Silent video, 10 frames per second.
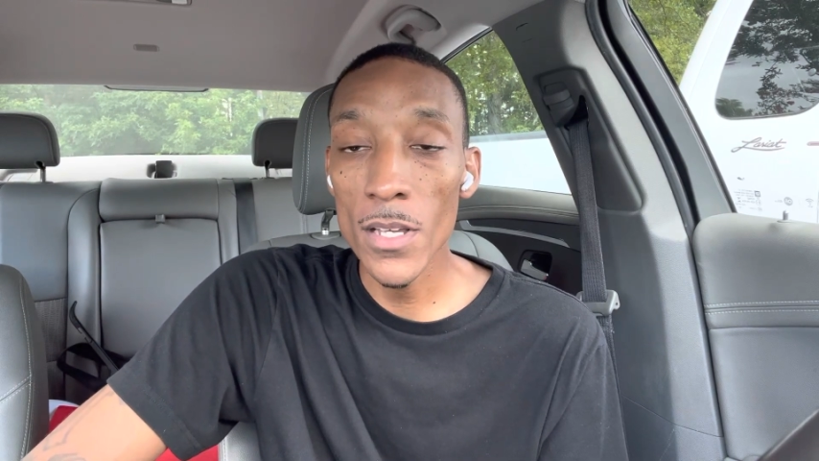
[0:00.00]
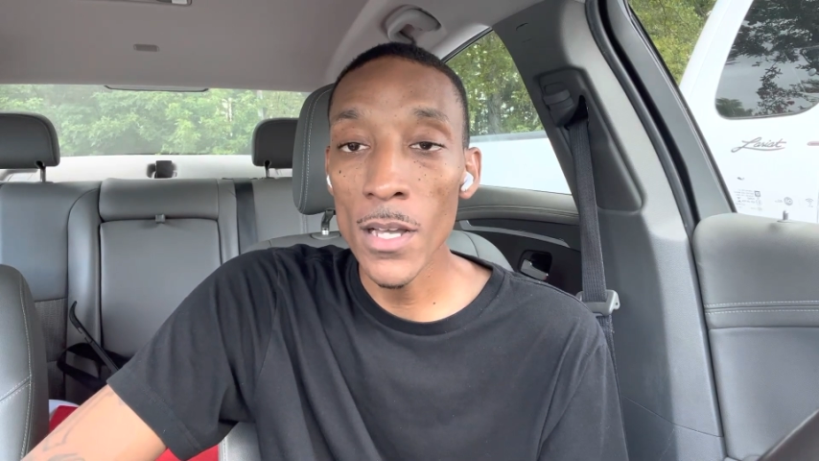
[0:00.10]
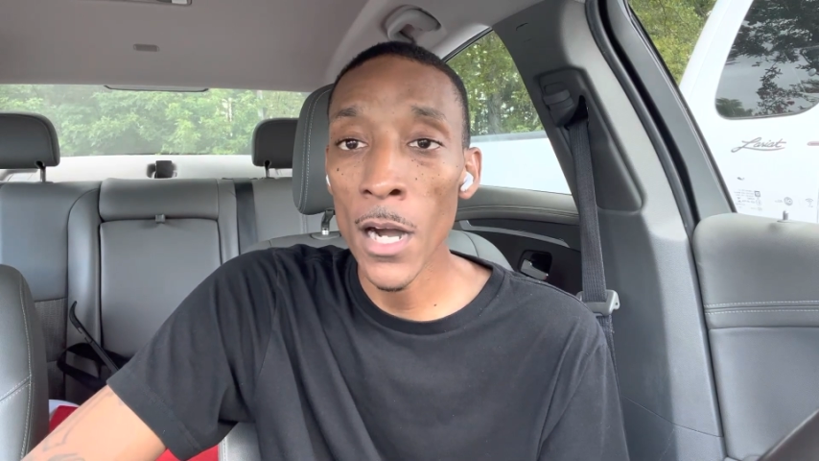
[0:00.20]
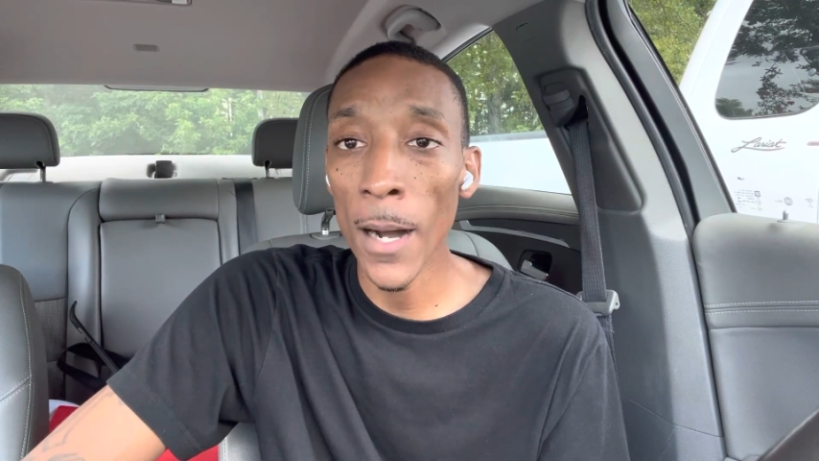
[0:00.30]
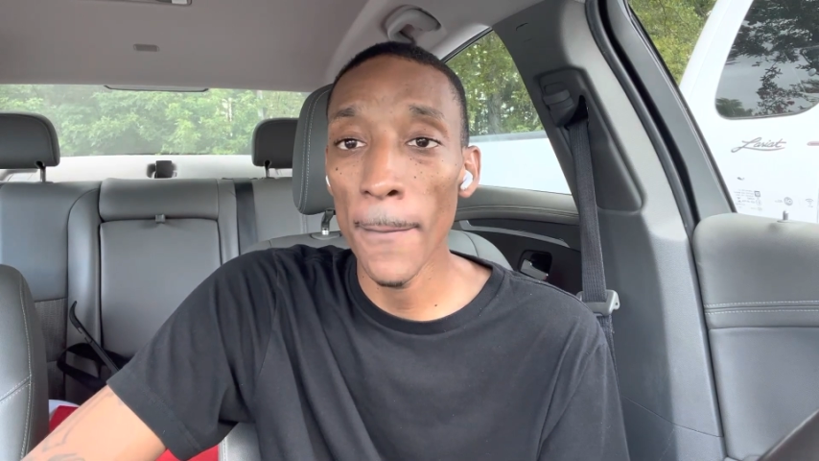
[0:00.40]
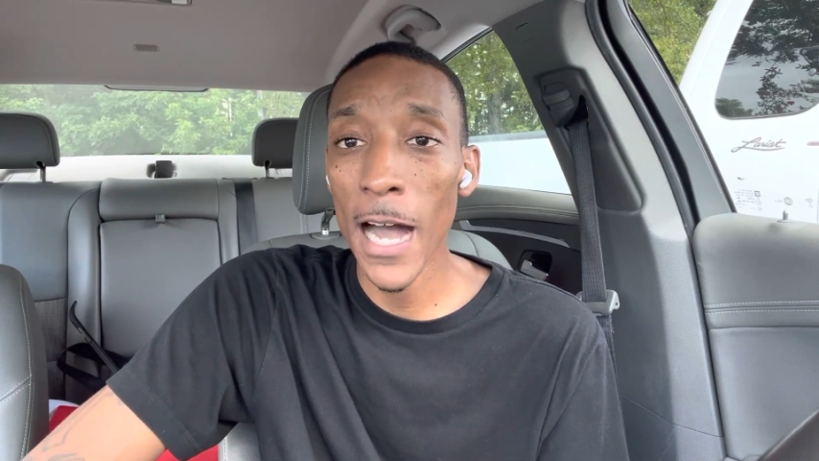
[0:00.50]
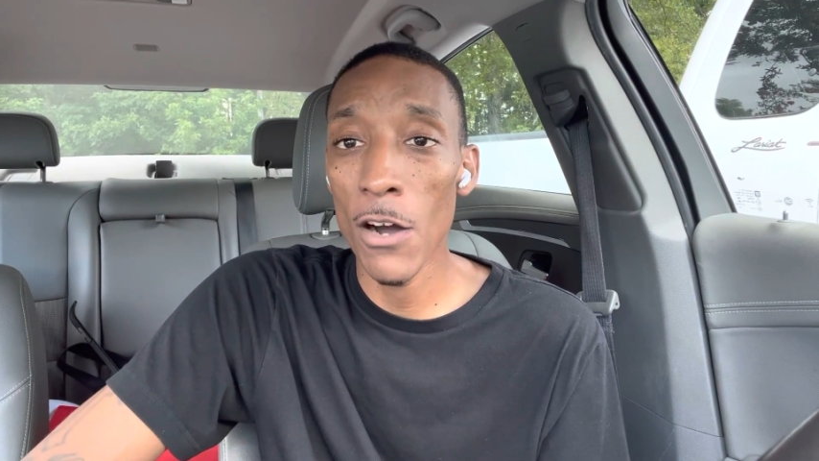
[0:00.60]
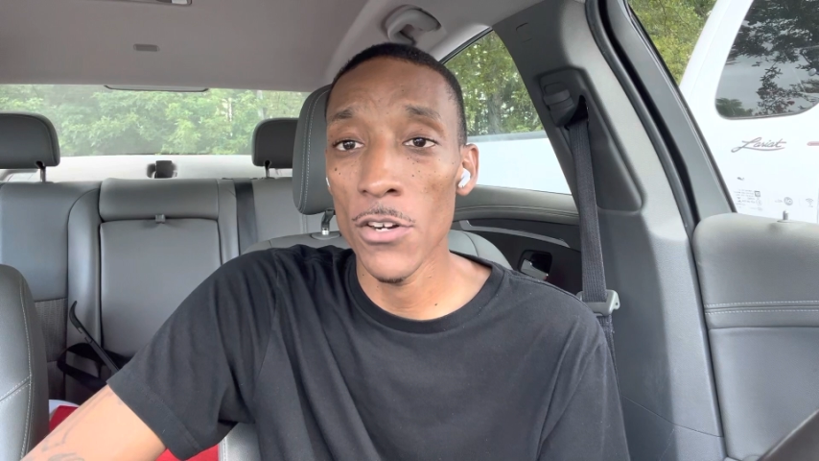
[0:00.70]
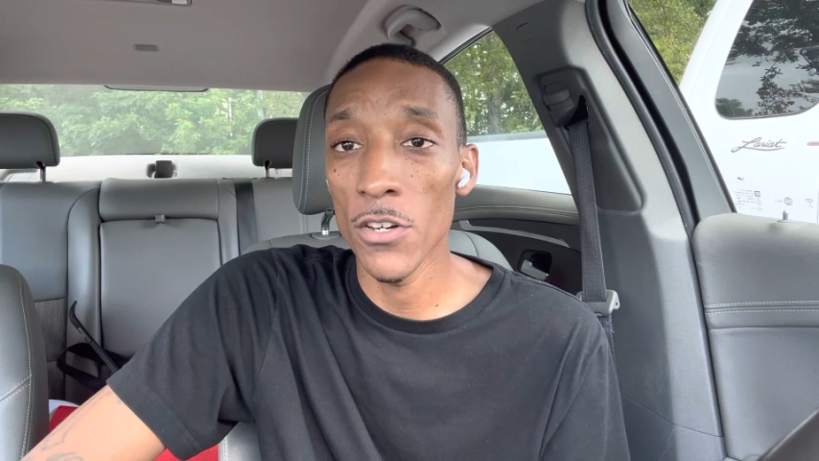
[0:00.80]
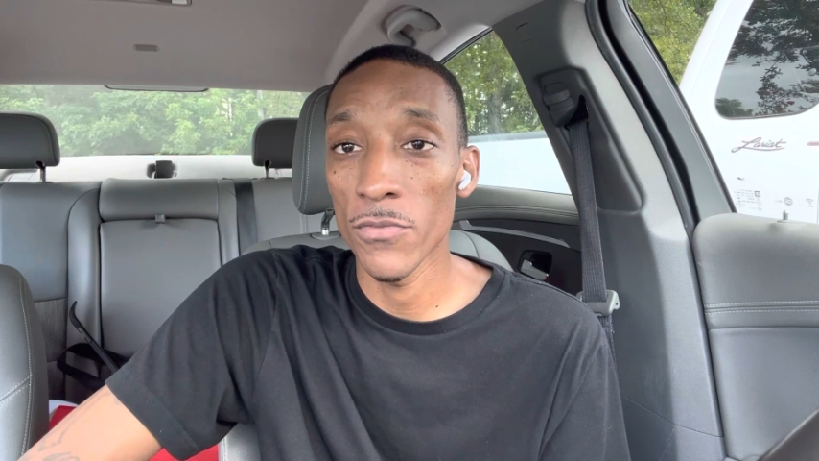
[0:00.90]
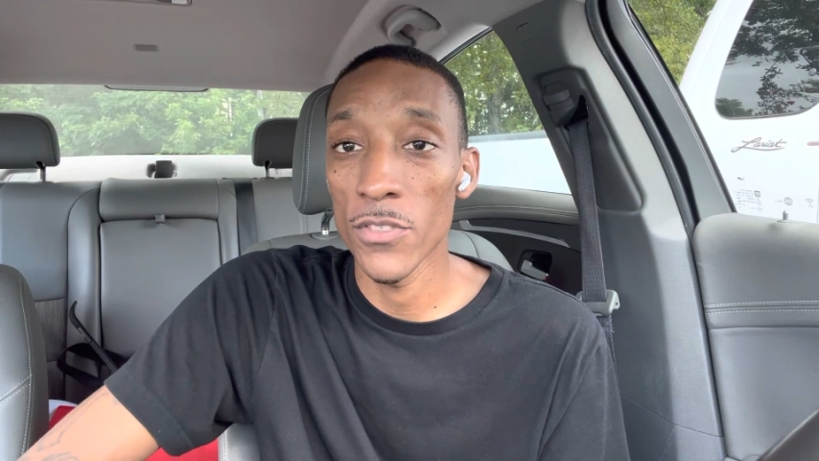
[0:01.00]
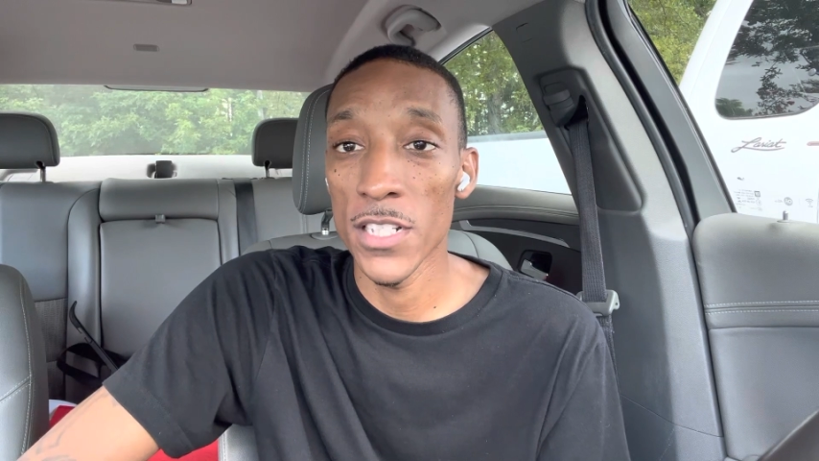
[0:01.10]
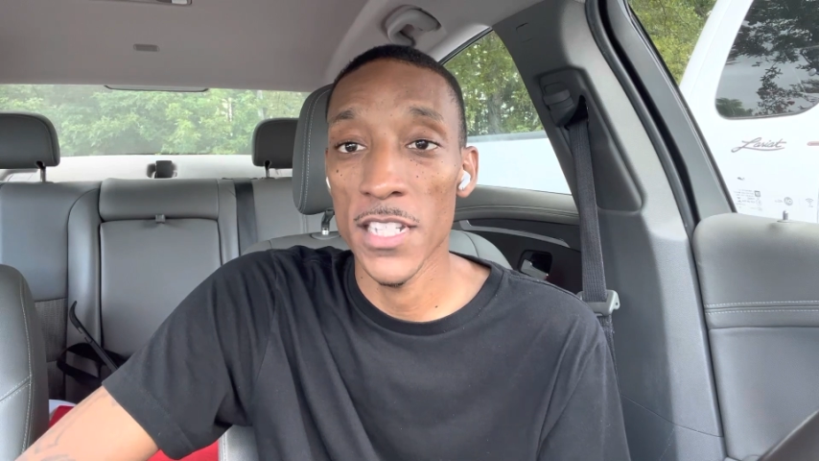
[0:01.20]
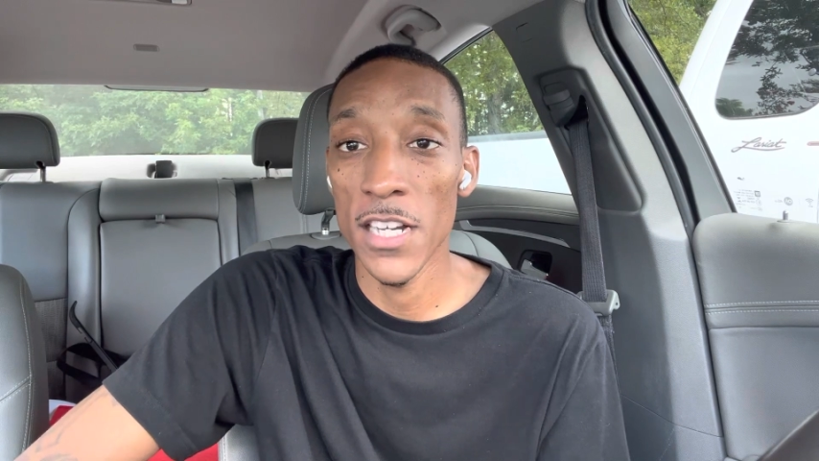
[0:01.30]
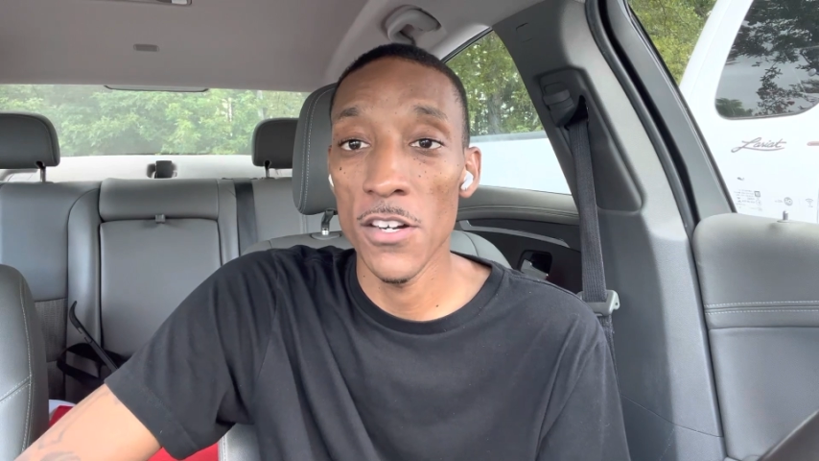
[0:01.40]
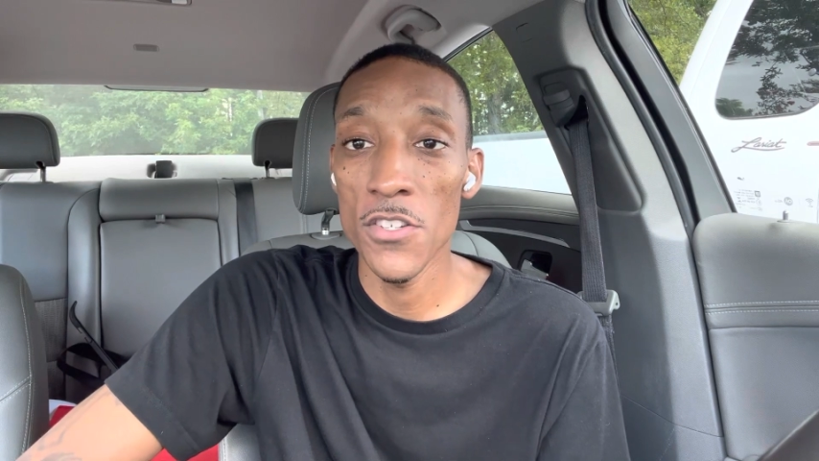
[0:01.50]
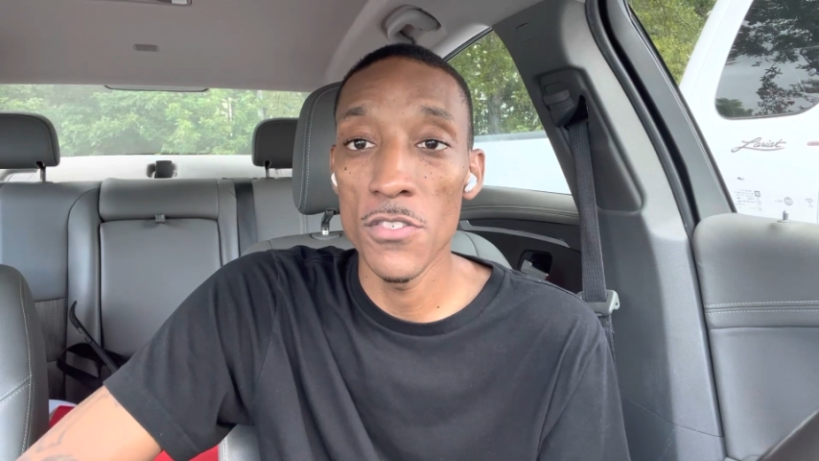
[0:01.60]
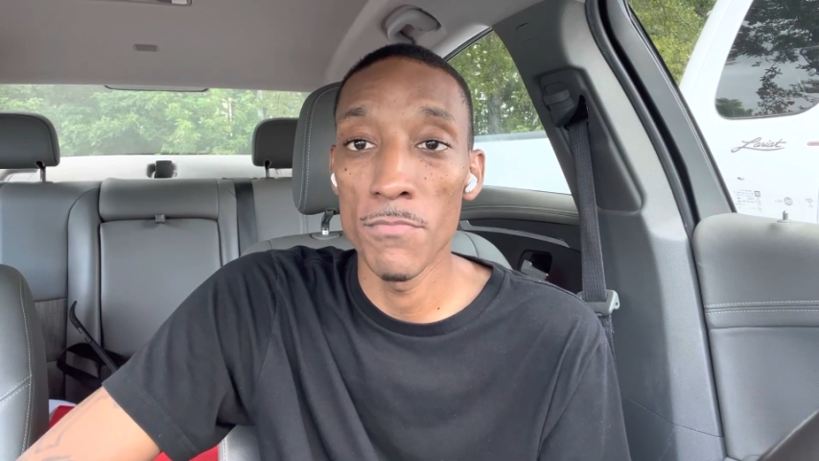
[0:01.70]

um, I don't know if really tell you,